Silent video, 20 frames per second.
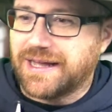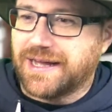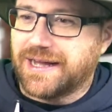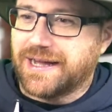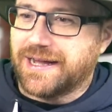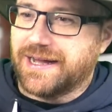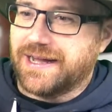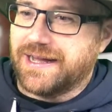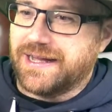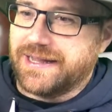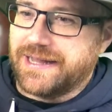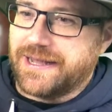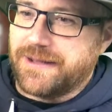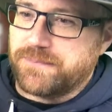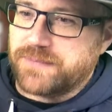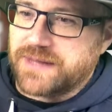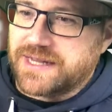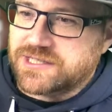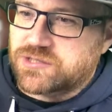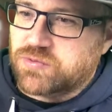Yeah.
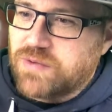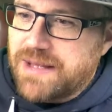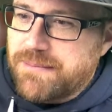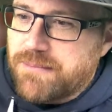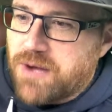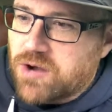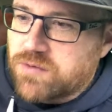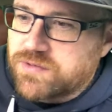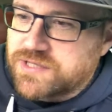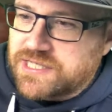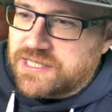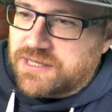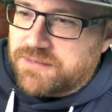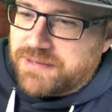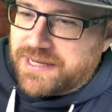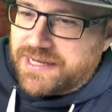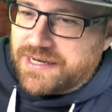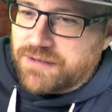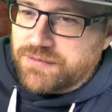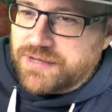I swear Mog was in the
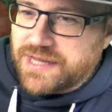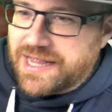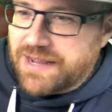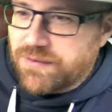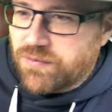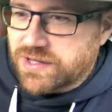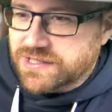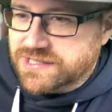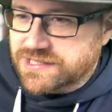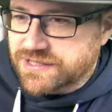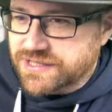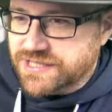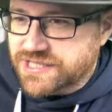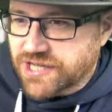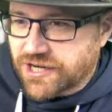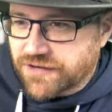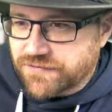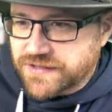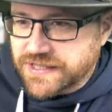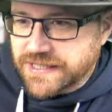Beano. Yeah, Walter the
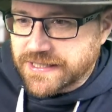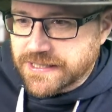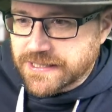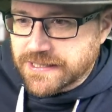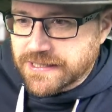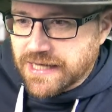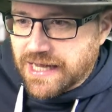Softie.